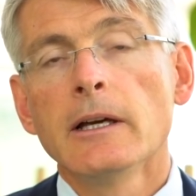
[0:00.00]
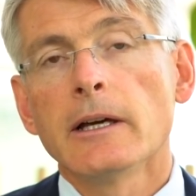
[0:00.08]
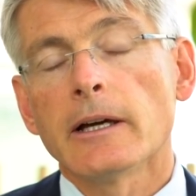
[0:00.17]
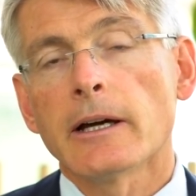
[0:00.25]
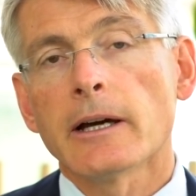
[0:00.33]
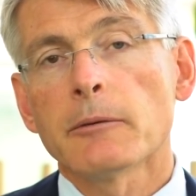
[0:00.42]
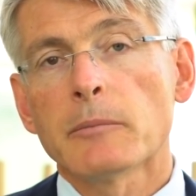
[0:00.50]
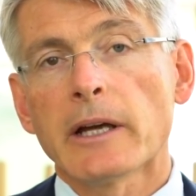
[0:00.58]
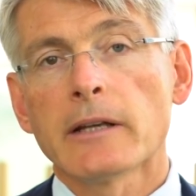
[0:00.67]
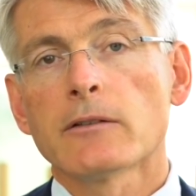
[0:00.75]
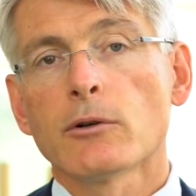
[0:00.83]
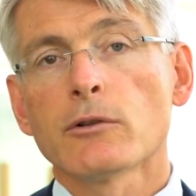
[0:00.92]

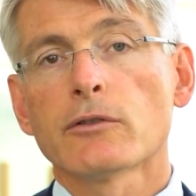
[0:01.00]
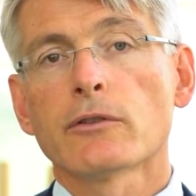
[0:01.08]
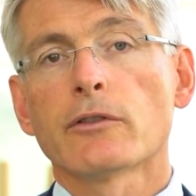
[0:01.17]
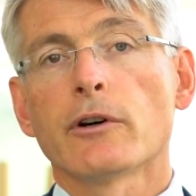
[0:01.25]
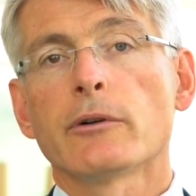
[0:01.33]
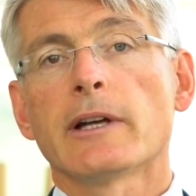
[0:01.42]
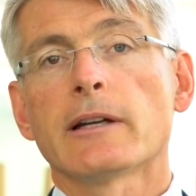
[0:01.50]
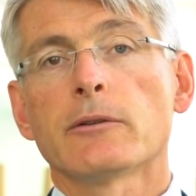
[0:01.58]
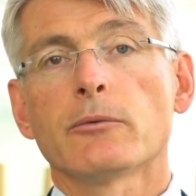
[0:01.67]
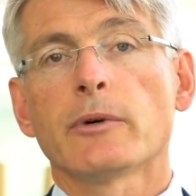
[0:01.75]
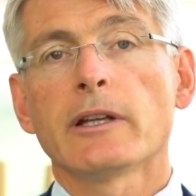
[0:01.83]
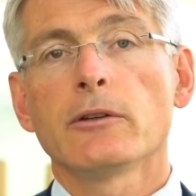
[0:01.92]
And it's also so
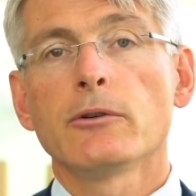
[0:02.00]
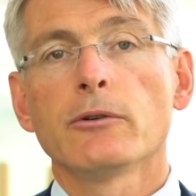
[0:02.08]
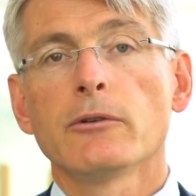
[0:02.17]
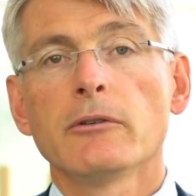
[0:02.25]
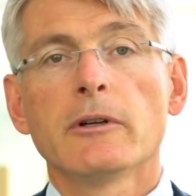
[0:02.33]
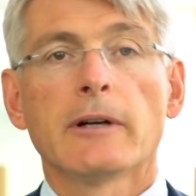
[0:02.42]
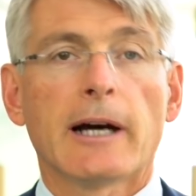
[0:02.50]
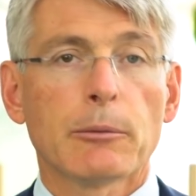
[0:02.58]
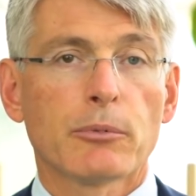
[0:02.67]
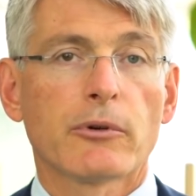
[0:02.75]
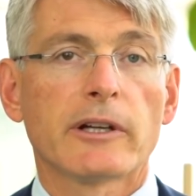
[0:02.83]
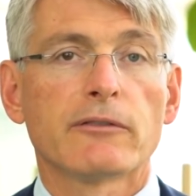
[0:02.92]
that when you
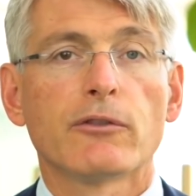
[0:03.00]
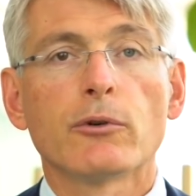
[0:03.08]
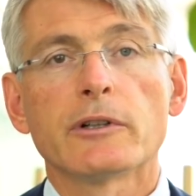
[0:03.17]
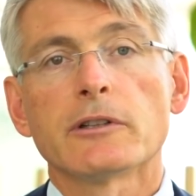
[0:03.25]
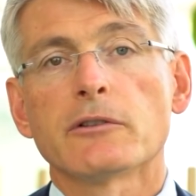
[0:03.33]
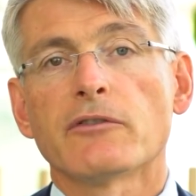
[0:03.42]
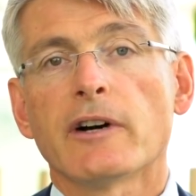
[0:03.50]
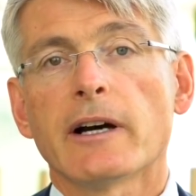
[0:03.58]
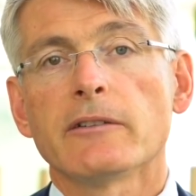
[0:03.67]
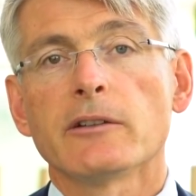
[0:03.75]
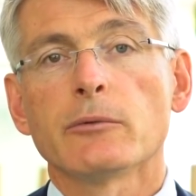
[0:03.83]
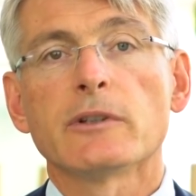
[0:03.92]
upgrade 4G to
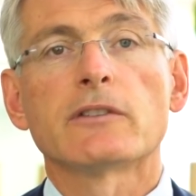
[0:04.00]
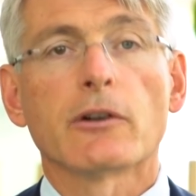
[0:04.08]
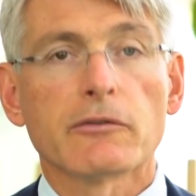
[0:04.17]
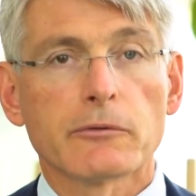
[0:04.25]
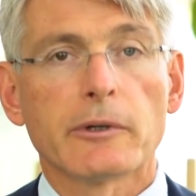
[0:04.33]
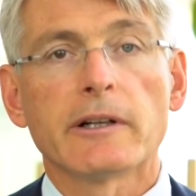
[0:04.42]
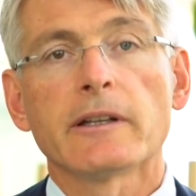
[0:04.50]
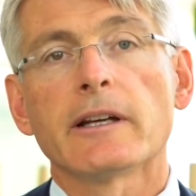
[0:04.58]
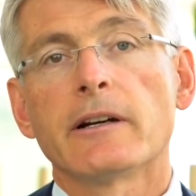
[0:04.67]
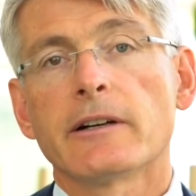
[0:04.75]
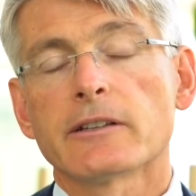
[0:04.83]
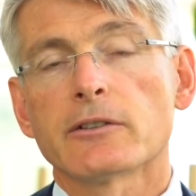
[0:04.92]
5G with software in the
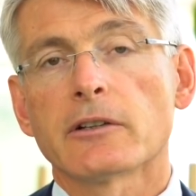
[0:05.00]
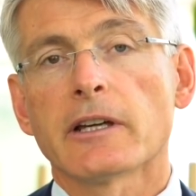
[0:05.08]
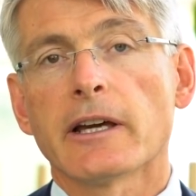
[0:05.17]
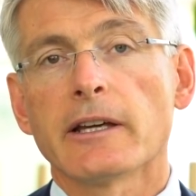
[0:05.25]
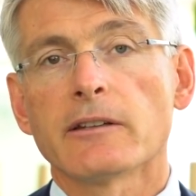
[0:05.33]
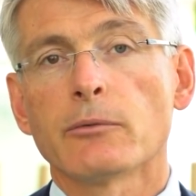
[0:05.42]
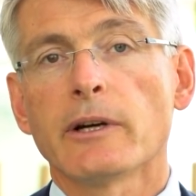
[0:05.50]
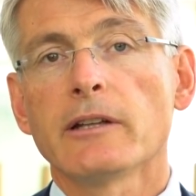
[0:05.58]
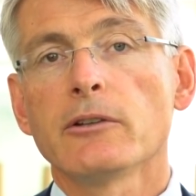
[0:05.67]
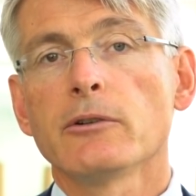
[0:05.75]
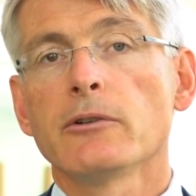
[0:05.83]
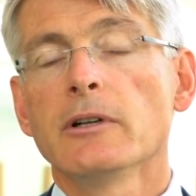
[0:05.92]
Ericsson case, when
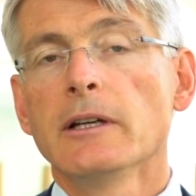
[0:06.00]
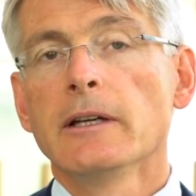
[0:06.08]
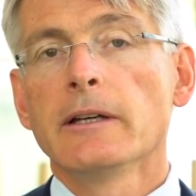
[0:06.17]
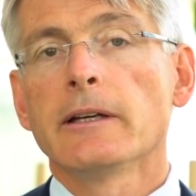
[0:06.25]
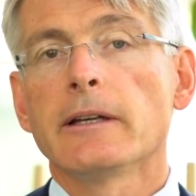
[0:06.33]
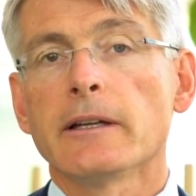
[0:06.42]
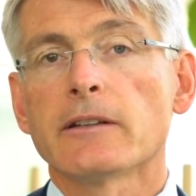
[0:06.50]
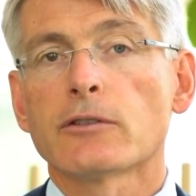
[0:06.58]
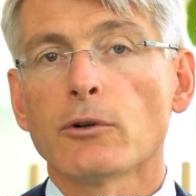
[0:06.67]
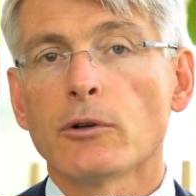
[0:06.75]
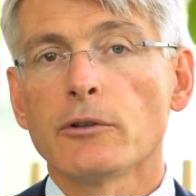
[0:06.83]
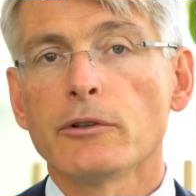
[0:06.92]
you
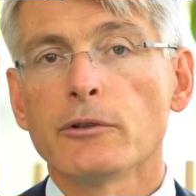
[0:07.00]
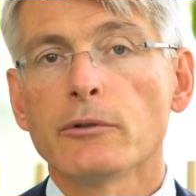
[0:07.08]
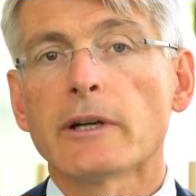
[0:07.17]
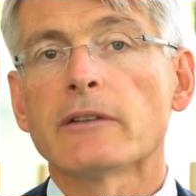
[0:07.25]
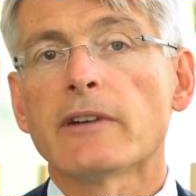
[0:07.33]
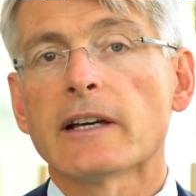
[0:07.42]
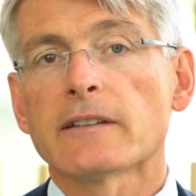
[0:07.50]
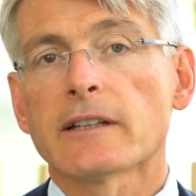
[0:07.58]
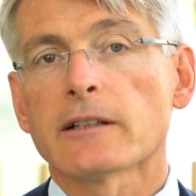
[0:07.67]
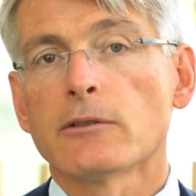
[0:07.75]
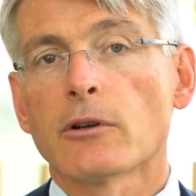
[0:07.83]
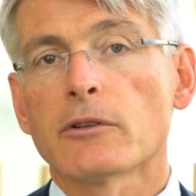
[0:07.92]
install new advanced
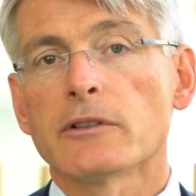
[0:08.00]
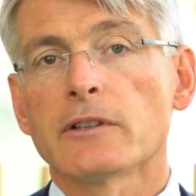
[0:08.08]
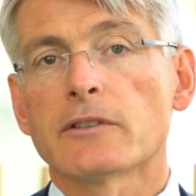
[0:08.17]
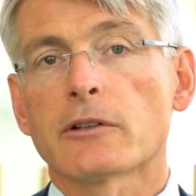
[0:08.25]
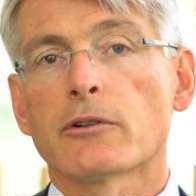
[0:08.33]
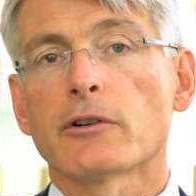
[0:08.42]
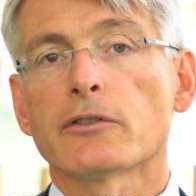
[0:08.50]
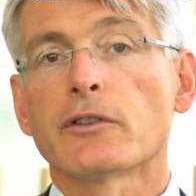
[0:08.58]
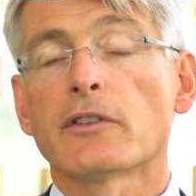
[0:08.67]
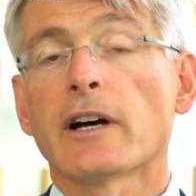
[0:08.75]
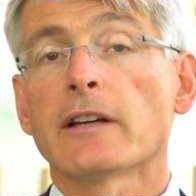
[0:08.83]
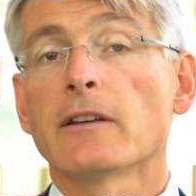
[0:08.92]
technologies across the
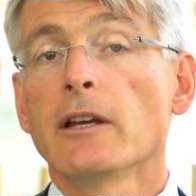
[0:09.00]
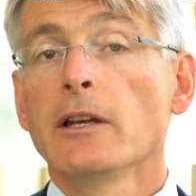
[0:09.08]
site,